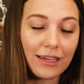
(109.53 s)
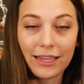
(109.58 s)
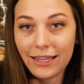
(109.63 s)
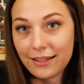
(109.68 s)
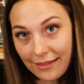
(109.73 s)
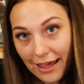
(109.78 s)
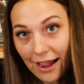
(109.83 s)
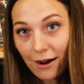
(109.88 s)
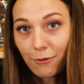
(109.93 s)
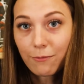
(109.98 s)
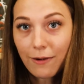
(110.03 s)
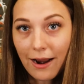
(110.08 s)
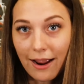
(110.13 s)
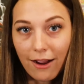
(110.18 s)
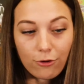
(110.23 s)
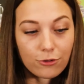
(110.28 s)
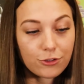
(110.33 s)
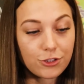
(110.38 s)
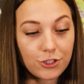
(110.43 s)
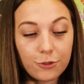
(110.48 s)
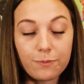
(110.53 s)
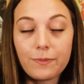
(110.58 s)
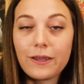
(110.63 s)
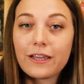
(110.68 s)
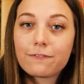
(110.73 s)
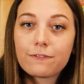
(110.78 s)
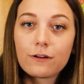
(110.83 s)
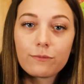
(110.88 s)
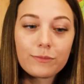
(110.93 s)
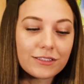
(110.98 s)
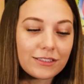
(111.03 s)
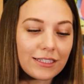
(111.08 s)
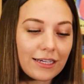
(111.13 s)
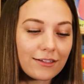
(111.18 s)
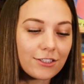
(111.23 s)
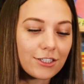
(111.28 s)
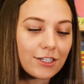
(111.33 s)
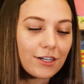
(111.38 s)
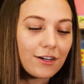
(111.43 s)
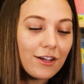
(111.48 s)
in that round to pick from the
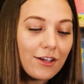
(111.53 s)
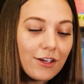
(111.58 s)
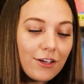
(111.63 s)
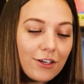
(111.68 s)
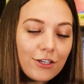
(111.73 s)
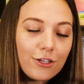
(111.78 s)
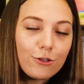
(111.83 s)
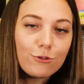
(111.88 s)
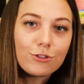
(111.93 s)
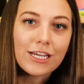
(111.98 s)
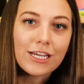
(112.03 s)
center, you